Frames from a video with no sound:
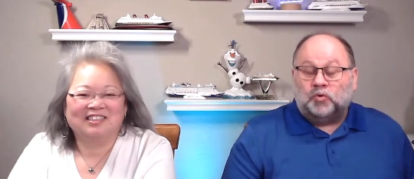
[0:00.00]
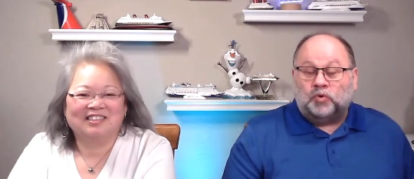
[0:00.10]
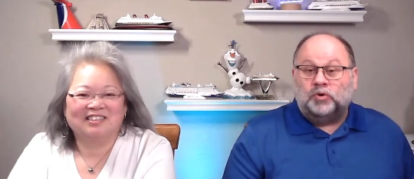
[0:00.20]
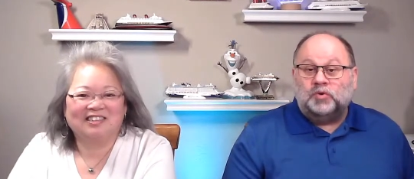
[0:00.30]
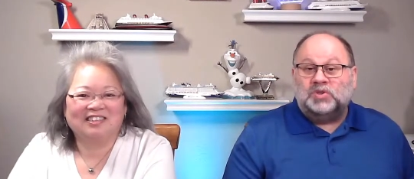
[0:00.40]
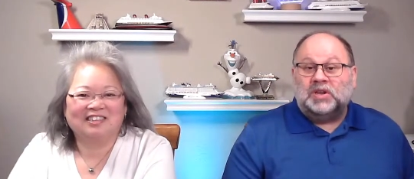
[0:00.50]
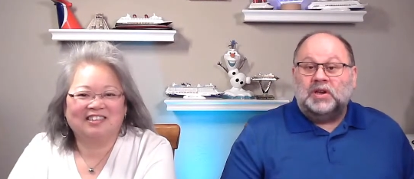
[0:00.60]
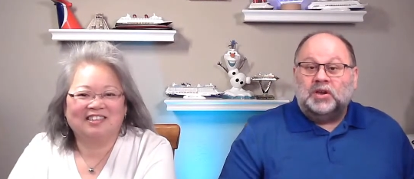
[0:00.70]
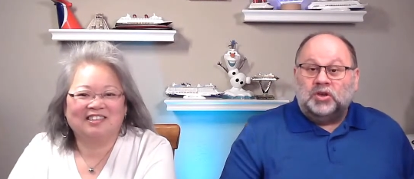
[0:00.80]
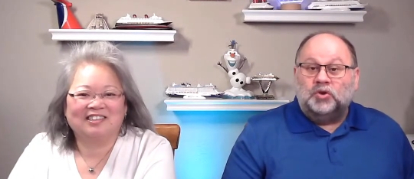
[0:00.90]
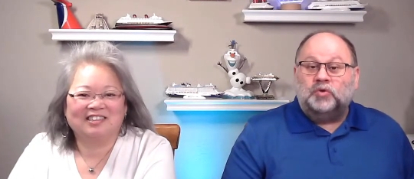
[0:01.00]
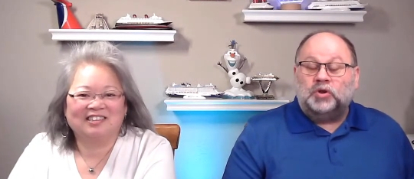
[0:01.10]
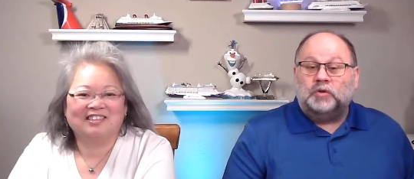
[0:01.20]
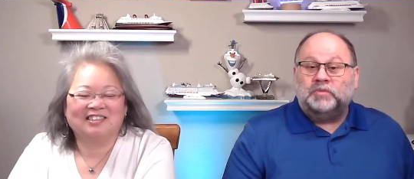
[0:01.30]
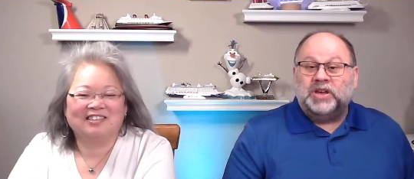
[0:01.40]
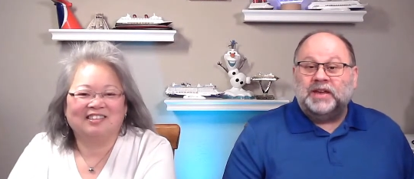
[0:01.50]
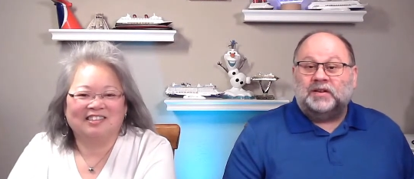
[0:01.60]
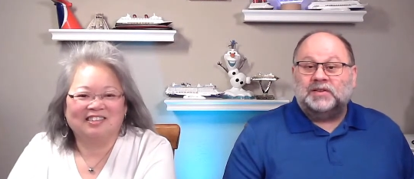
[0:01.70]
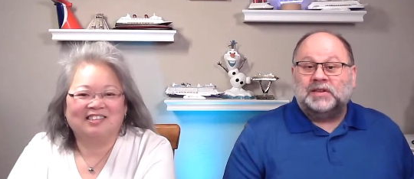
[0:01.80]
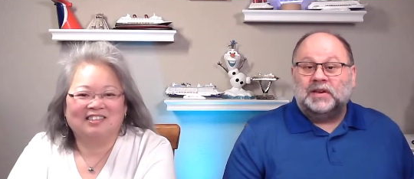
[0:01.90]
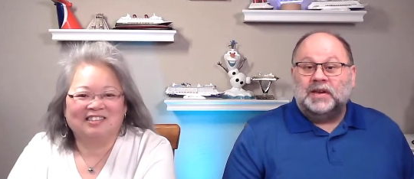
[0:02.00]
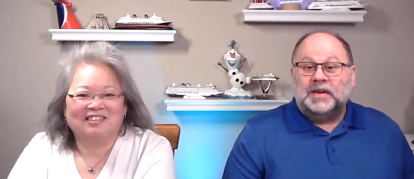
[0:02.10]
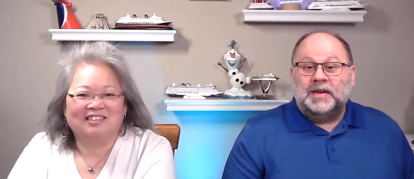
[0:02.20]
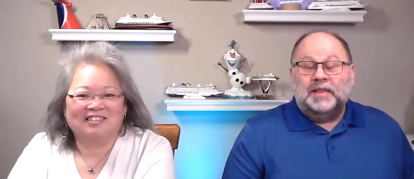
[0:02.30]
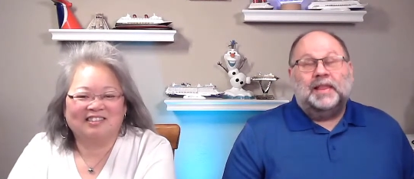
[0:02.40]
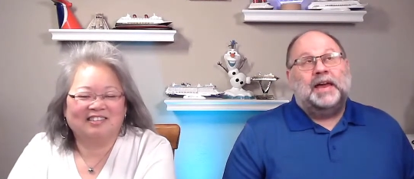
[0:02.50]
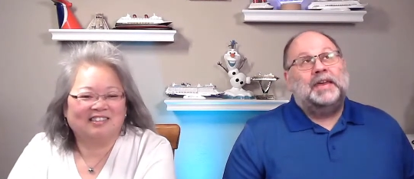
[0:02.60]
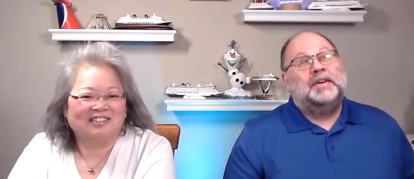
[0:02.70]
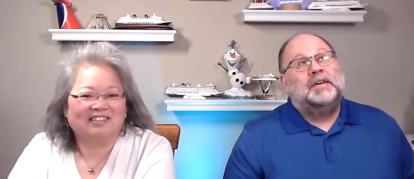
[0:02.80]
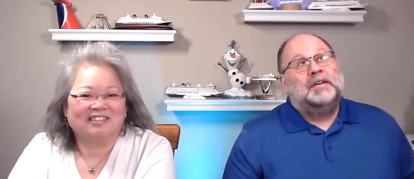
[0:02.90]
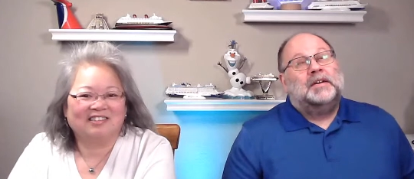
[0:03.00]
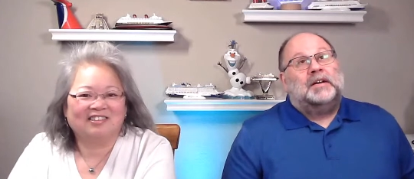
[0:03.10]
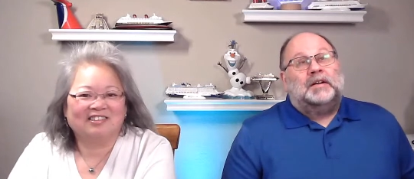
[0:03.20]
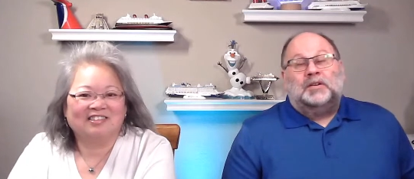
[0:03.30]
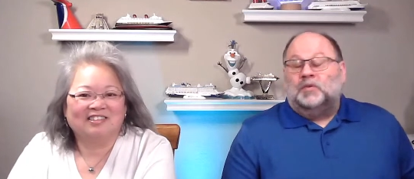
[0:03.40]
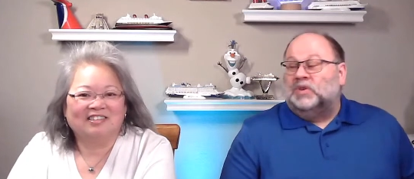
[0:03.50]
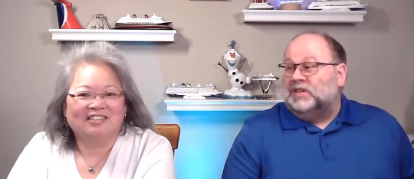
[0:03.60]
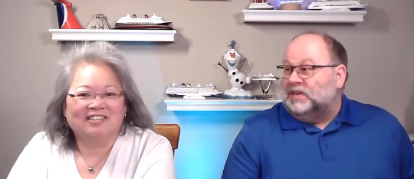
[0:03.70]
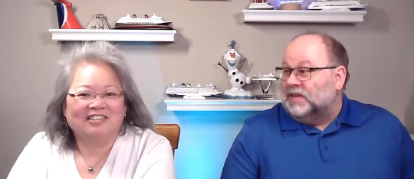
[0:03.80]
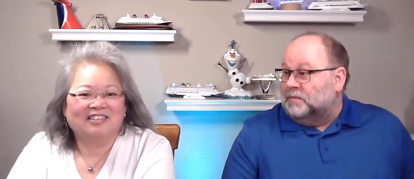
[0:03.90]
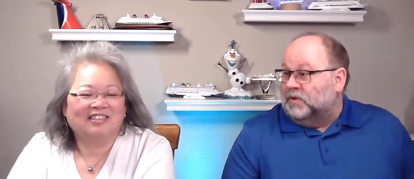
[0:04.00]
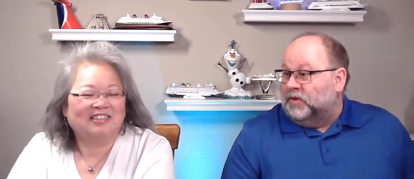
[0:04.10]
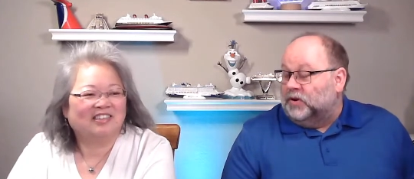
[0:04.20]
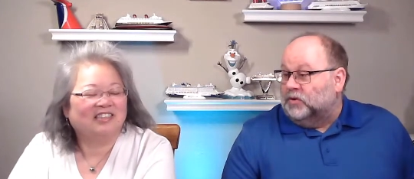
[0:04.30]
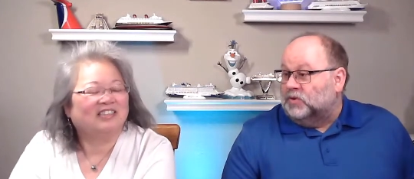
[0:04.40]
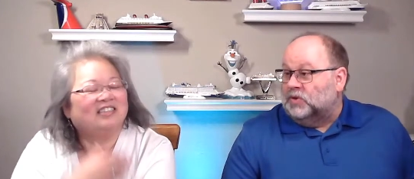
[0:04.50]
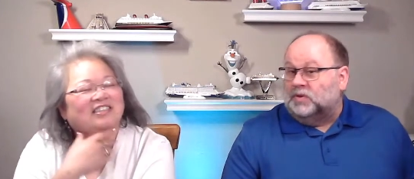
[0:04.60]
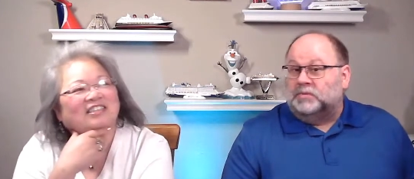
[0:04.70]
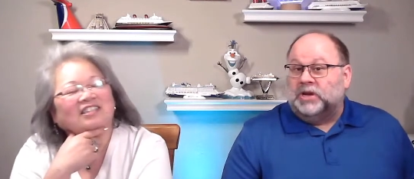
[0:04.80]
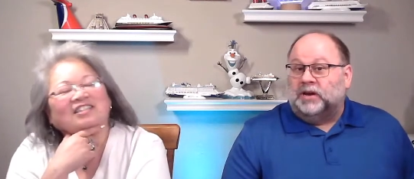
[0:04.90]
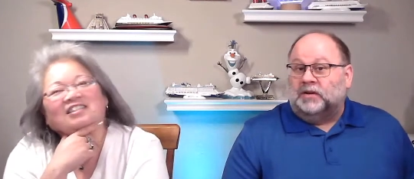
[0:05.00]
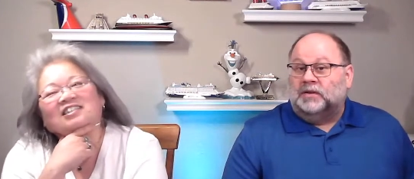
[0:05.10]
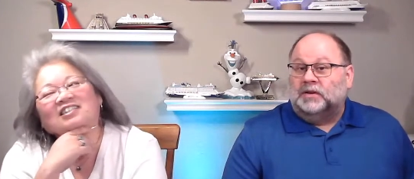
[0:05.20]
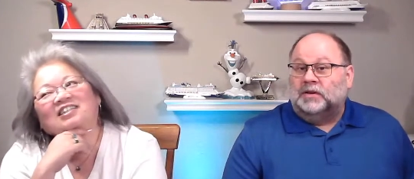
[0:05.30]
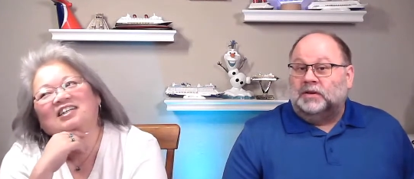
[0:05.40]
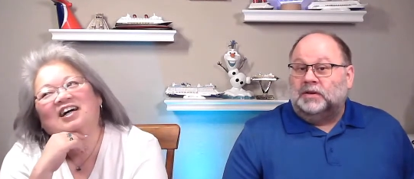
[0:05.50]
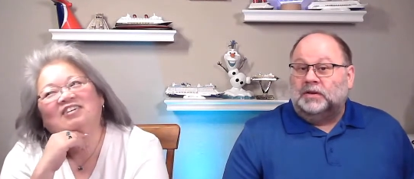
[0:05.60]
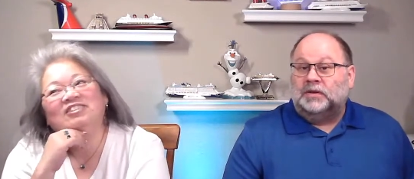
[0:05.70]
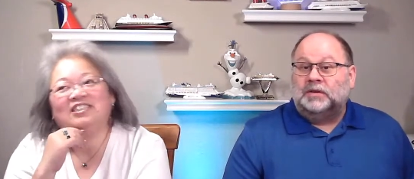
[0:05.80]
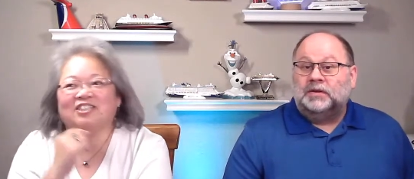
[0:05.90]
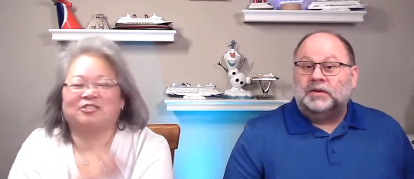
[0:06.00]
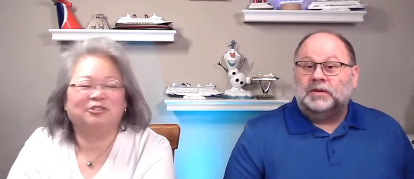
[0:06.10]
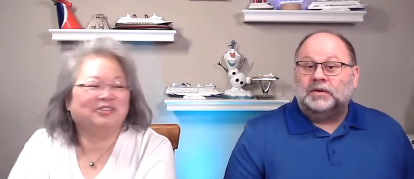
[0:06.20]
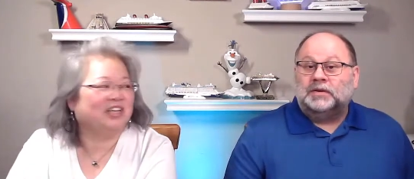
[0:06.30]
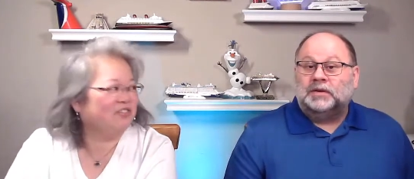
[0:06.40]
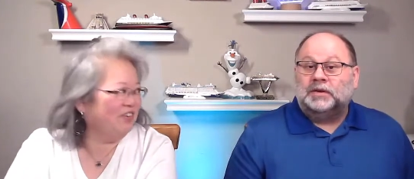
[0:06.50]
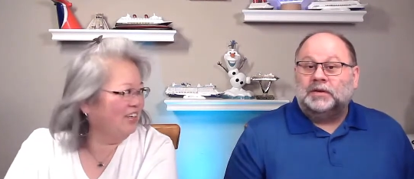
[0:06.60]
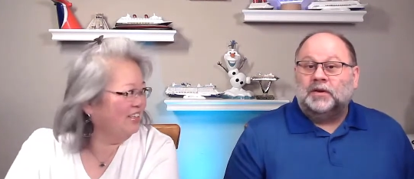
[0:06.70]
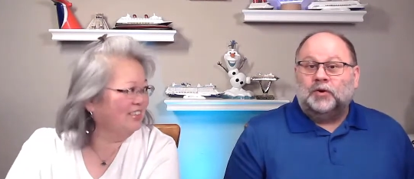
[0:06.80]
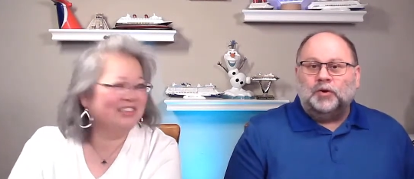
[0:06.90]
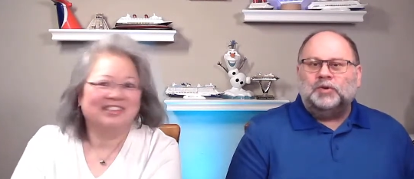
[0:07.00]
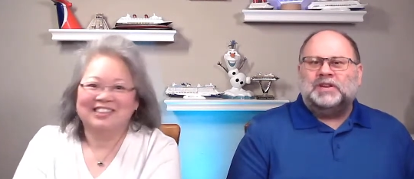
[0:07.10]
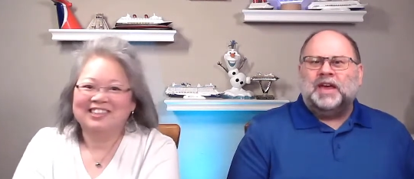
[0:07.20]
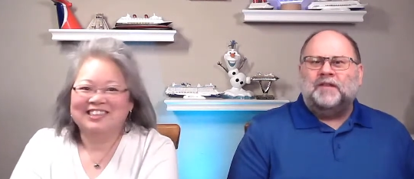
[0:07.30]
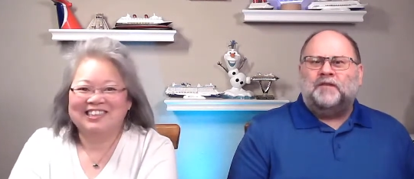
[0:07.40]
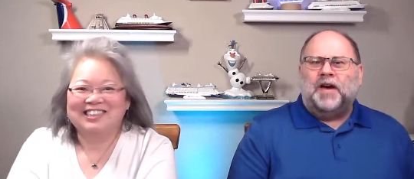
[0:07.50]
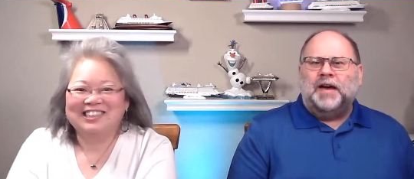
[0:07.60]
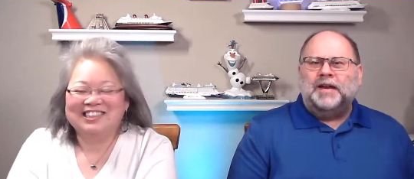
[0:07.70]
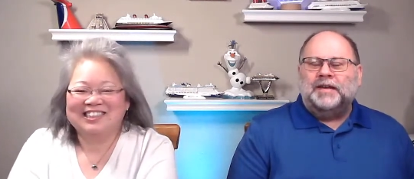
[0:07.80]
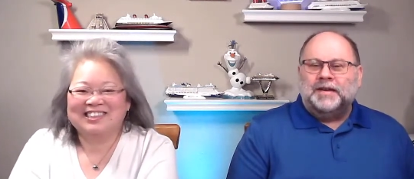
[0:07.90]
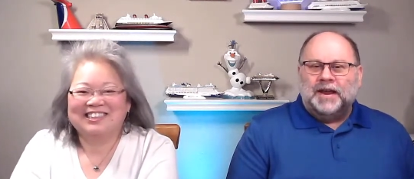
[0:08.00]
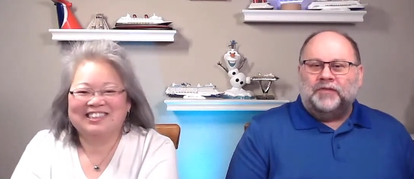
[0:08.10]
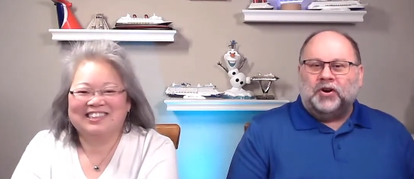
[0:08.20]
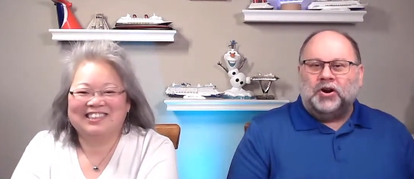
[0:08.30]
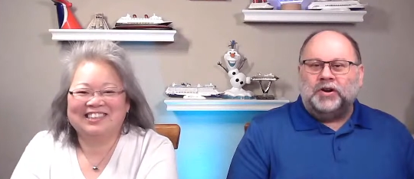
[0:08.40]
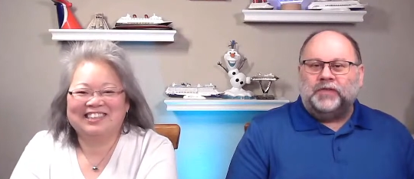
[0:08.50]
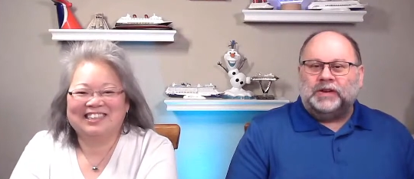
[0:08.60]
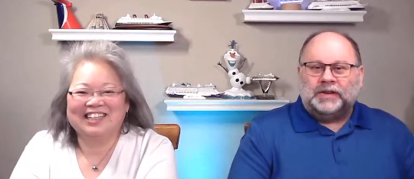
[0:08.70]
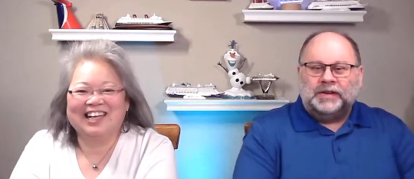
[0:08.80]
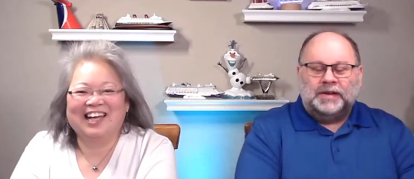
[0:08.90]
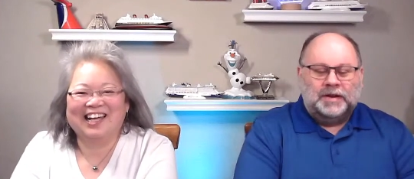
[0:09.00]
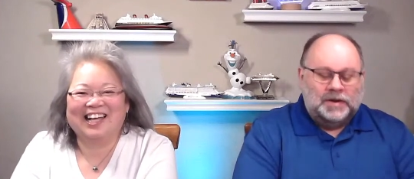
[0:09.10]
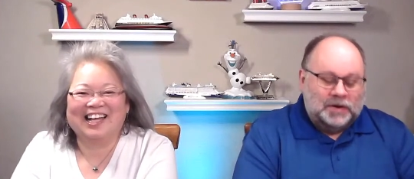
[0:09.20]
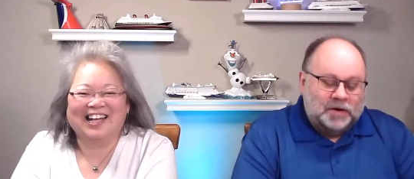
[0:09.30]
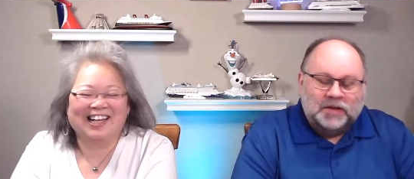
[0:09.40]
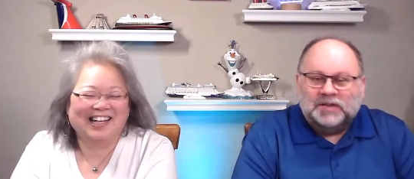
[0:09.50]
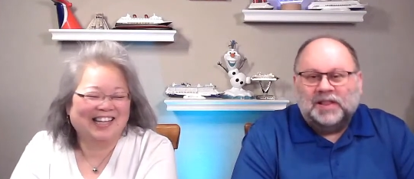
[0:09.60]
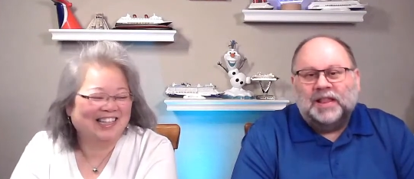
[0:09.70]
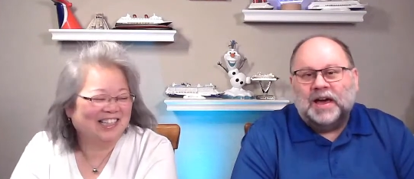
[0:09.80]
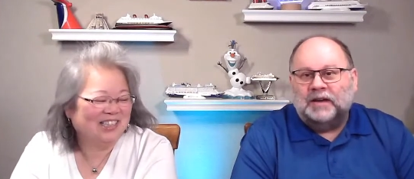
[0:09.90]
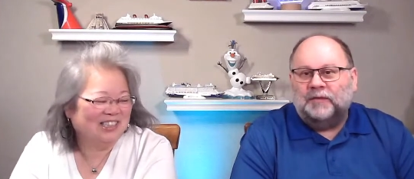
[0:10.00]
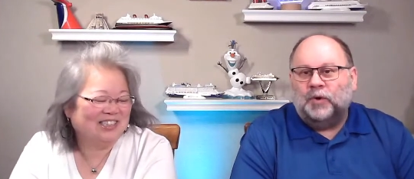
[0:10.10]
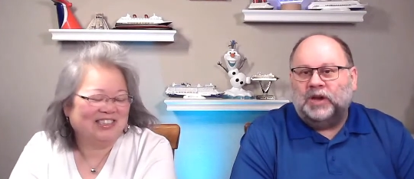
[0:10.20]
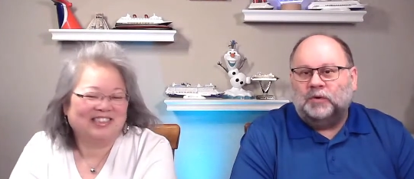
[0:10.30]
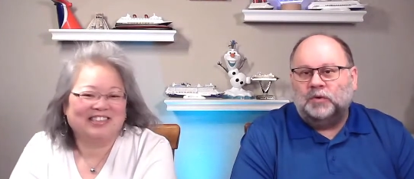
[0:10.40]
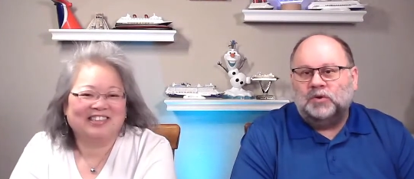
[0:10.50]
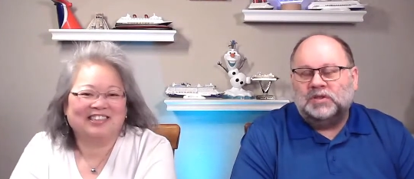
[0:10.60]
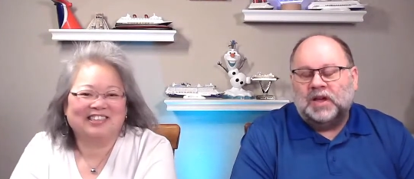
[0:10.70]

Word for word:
Speaker 1: cruise YouTube channels. Like, what's an example of a cruise YouTube channel?
Speaker 2: Uh, I would say Cruise Day Fun.
Speaker 1: Cruise Day Fun. Never heard of it. There's a lot of great cruise